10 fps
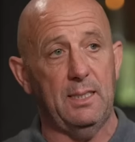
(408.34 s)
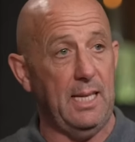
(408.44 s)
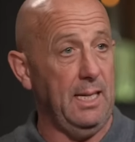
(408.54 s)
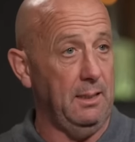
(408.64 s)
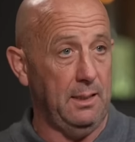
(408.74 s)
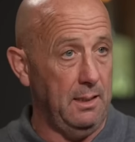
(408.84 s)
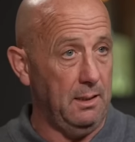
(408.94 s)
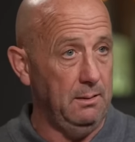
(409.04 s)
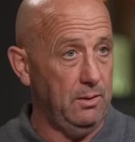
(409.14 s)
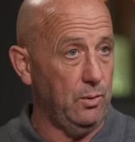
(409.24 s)
second to
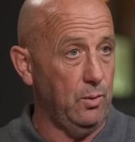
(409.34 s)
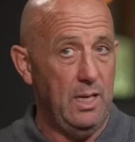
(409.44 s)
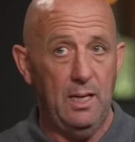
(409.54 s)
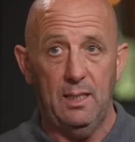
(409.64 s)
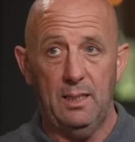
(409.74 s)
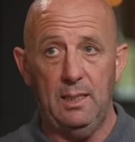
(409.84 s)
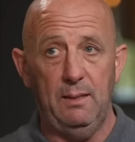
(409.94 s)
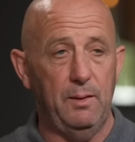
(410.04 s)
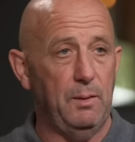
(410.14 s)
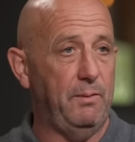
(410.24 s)
none. So
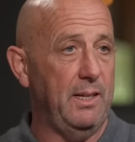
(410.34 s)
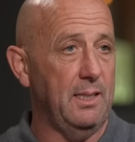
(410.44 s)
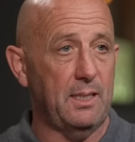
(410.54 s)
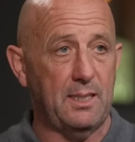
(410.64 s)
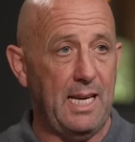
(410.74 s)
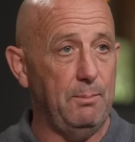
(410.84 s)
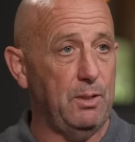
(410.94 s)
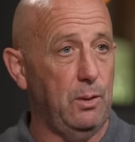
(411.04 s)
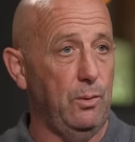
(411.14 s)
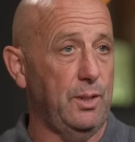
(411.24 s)
even if he
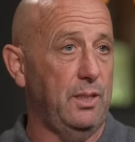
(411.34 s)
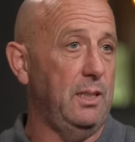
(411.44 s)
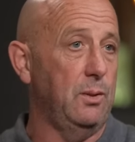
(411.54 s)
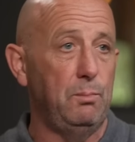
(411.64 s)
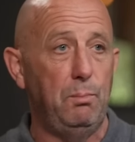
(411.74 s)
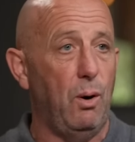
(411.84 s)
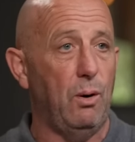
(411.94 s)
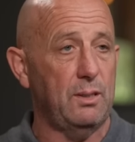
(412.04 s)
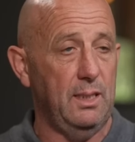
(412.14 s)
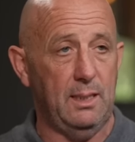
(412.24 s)
intercepts close to his own
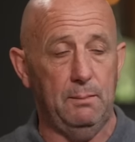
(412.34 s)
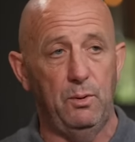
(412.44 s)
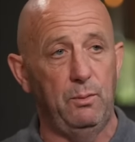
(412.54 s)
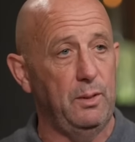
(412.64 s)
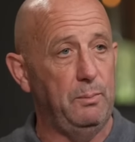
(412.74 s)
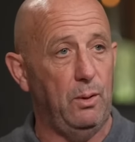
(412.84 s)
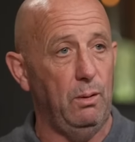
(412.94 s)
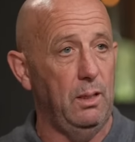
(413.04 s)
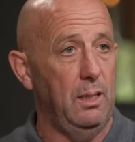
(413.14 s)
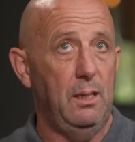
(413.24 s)
box, he can move the
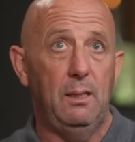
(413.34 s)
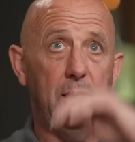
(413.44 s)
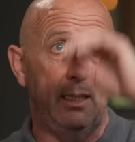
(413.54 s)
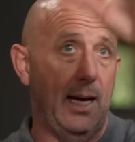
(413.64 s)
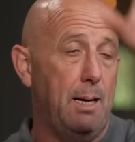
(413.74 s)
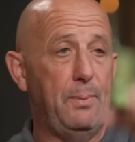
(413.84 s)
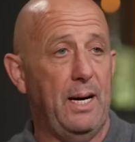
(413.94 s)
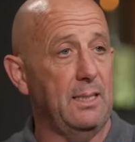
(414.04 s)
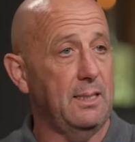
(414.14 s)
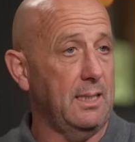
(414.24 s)
ball and hit a
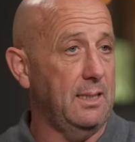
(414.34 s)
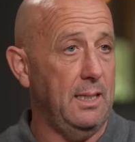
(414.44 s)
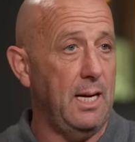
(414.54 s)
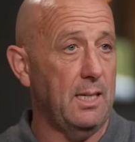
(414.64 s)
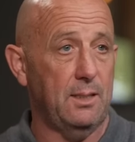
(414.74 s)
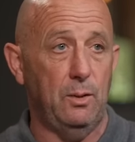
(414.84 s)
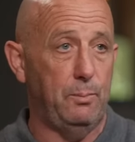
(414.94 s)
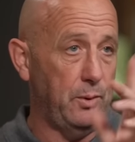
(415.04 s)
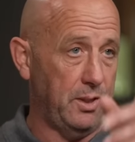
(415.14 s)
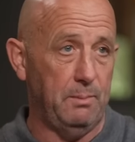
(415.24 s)
pass 60 yards that will
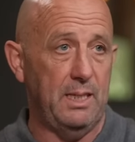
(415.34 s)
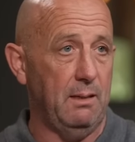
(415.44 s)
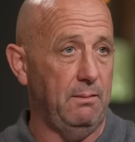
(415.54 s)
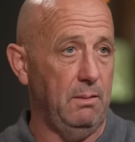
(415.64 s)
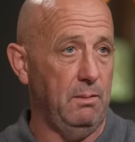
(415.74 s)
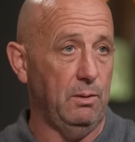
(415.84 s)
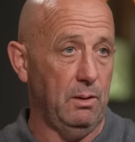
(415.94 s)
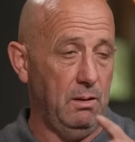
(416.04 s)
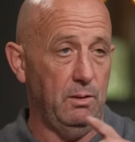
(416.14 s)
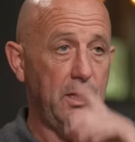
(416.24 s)
put somebody in
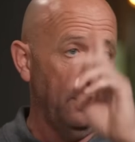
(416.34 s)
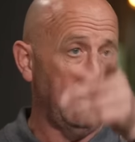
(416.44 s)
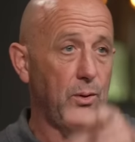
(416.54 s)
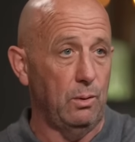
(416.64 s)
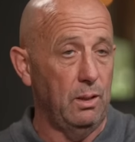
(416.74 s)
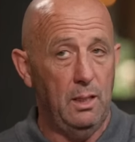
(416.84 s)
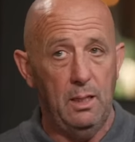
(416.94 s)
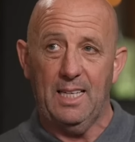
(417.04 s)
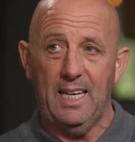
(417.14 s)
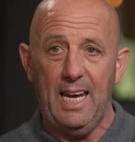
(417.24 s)
on the other goal.
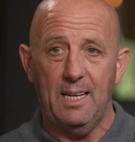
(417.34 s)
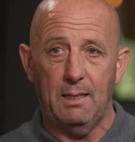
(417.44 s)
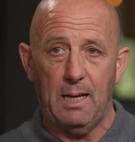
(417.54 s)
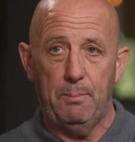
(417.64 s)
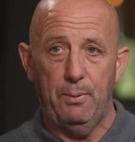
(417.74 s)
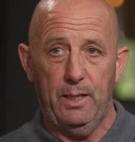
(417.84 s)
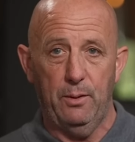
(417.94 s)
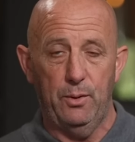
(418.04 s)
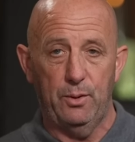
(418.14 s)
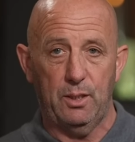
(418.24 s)
Again, a player
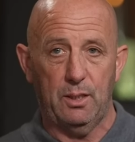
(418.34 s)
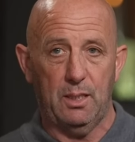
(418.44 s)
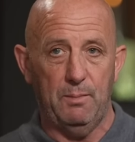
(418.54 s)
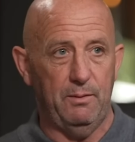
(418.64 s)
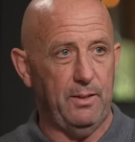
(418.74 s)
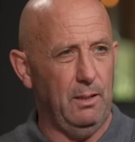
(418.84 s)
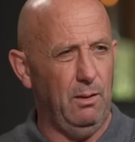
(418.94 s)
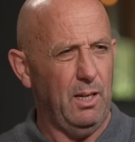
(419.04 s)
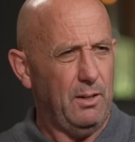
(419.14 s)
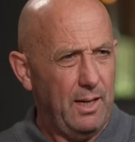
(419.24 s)
who's come in for a
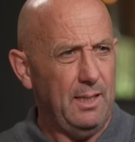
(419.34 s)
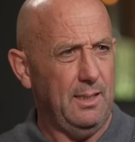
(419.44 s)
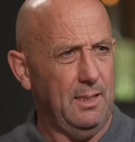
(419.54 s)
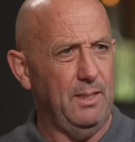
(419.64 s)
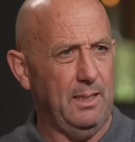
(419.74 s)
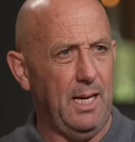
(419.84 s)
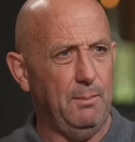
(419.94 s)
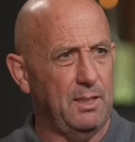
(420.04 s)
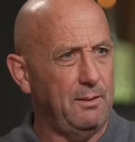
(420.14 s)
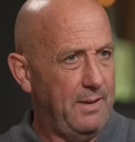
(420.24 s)
lot of criticism at
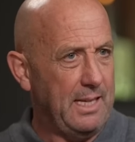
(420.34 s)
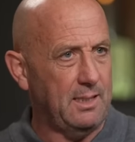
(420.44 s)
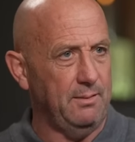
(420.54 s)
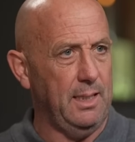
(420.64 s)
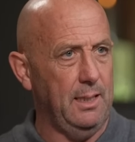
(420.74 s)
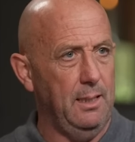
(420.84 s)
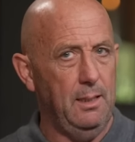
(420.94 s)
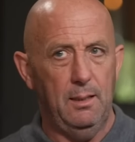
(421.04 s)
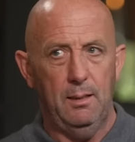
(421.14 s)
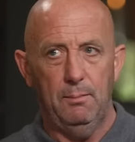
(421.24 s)
times defensively,
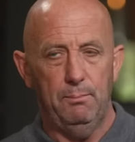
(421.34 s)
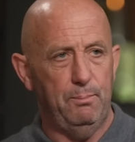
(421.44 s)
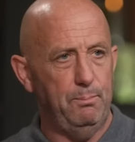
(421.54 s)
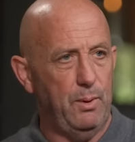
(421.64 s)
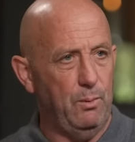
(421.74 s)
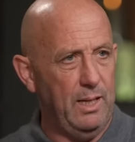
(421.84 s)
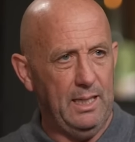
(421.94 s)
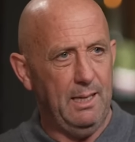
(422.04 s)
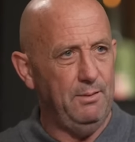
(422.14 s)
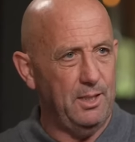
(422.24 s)
but what
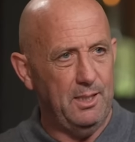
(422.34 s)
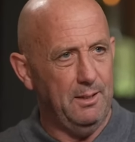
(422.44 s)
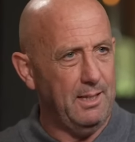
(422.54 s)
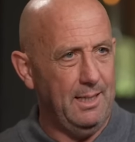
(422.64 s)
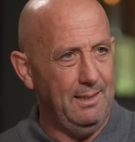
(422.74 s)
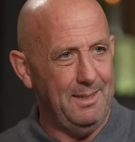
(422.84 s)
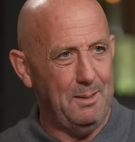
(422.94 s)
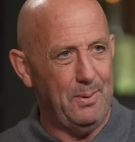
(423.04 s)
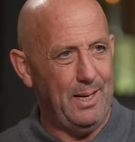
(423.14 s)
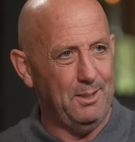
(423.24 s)
he gives you on the other end of
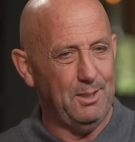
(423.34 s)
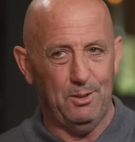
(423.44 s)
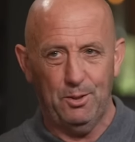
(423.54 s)
the pitch,